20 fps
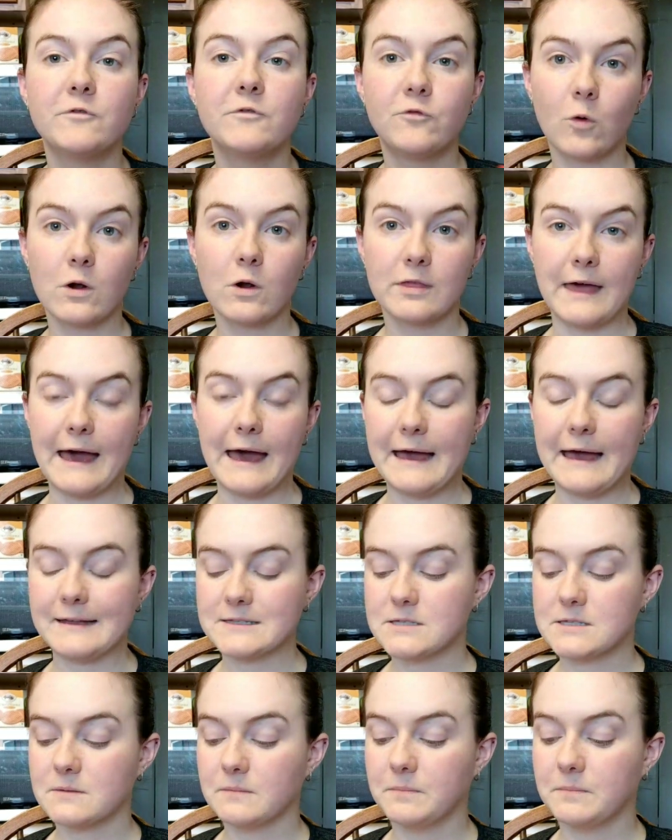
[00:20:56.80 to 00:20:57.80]
for
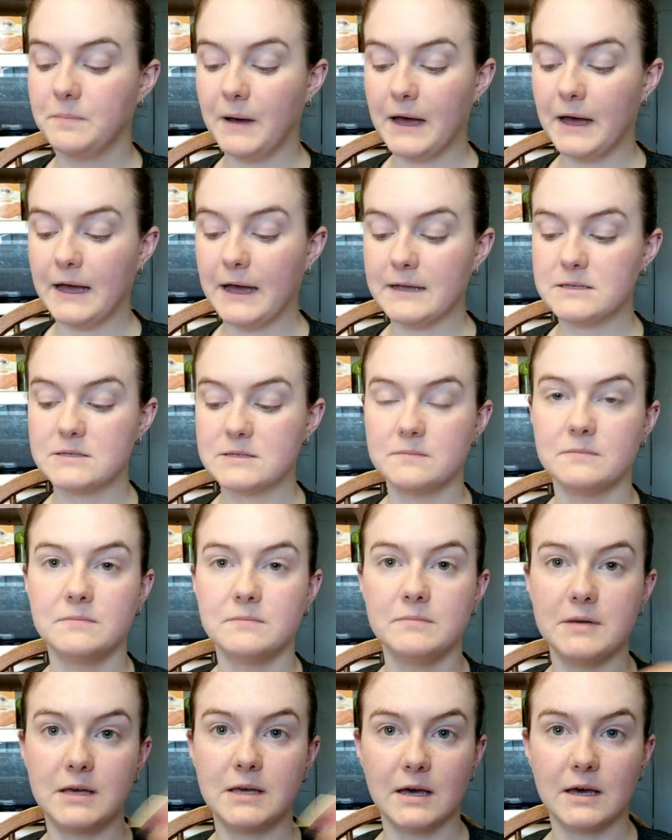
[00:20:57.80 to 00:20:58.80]
that, but
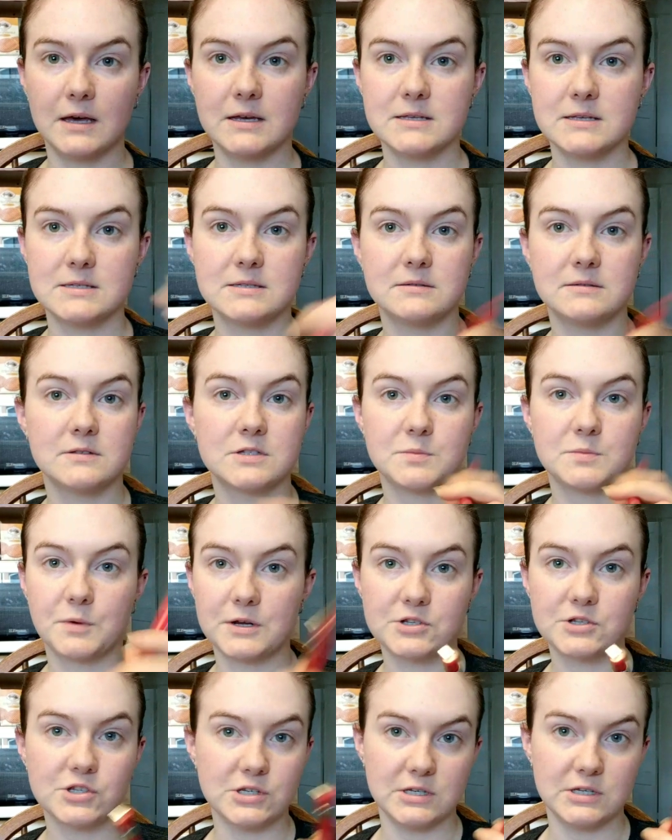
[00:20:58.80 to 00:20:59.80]
because
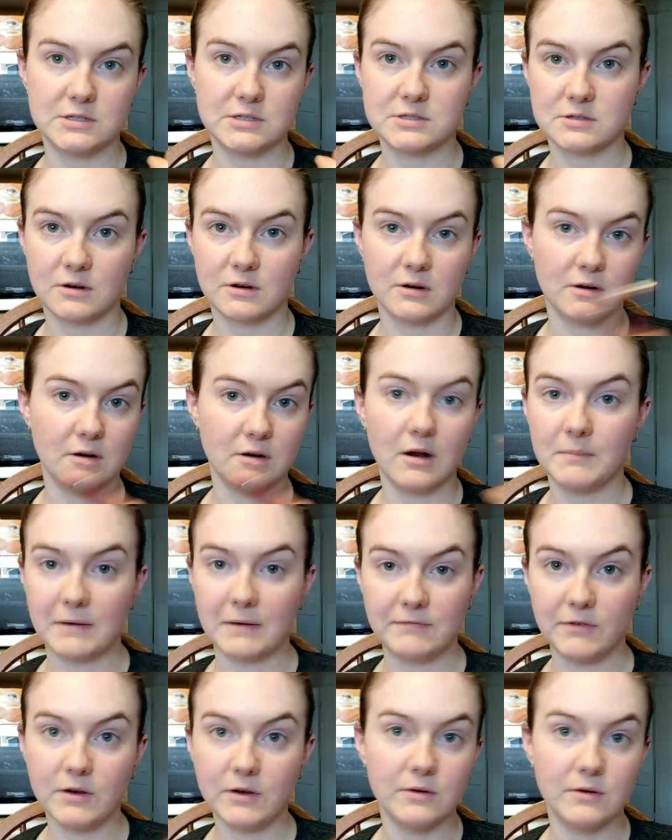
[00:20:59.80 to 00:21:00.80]
spreadsheets are on
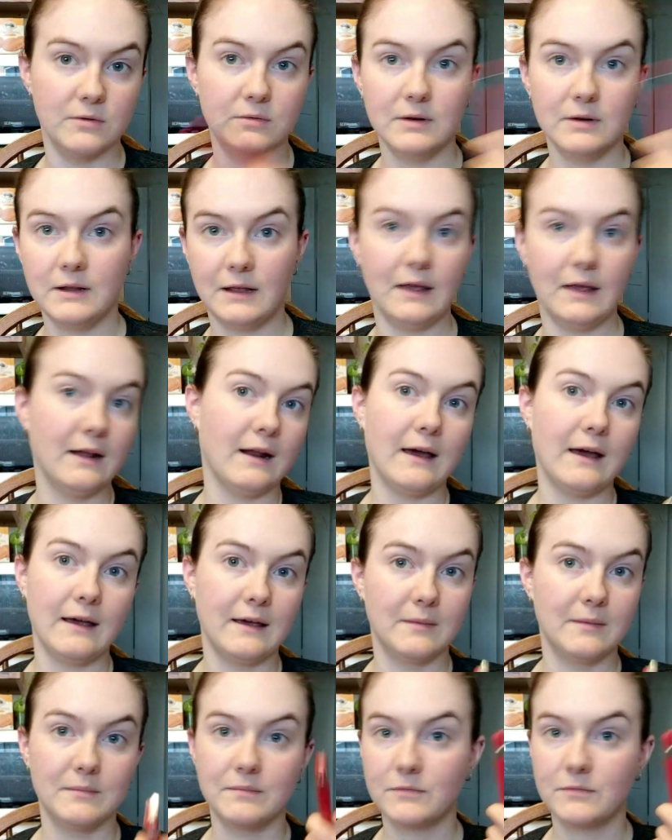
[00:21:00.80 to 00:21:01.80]
my phone and I
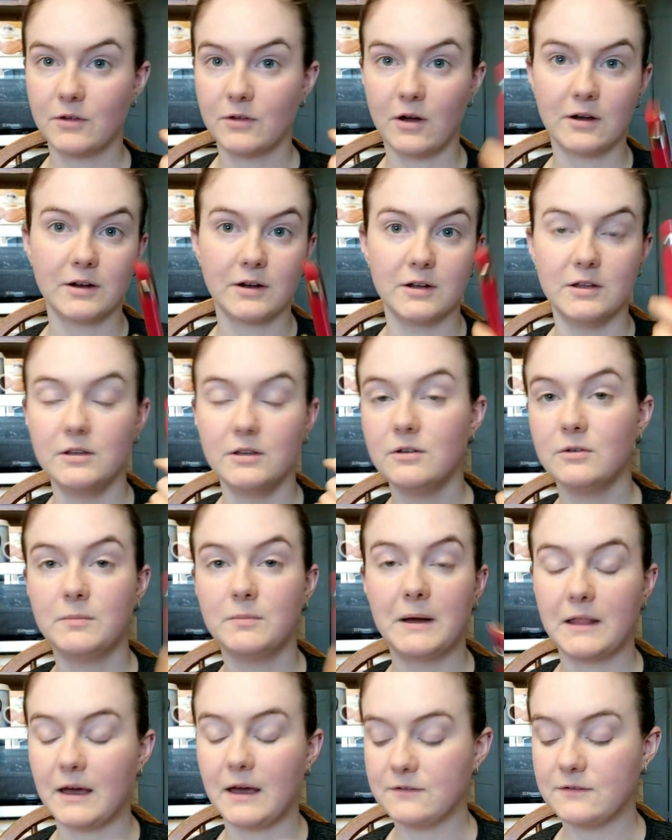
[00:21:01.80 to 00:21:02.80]
am talking to you
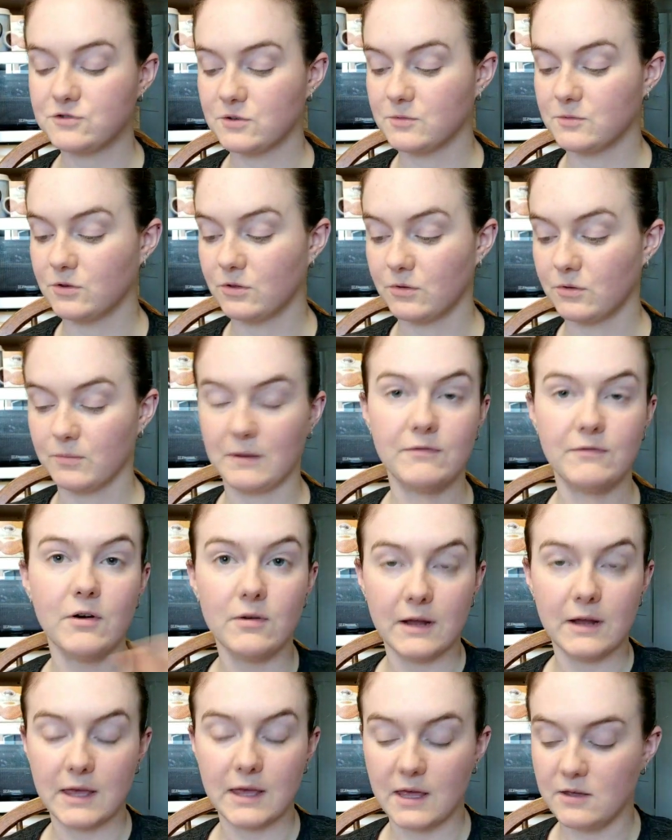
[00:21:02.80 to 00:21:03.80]
by live streaming through my
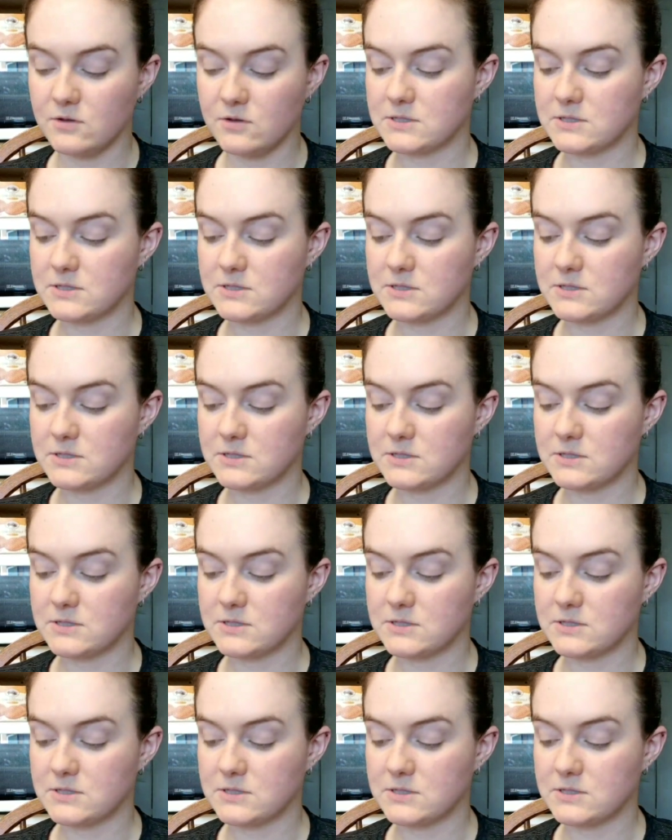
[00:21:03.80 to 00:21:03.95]
phone, I can't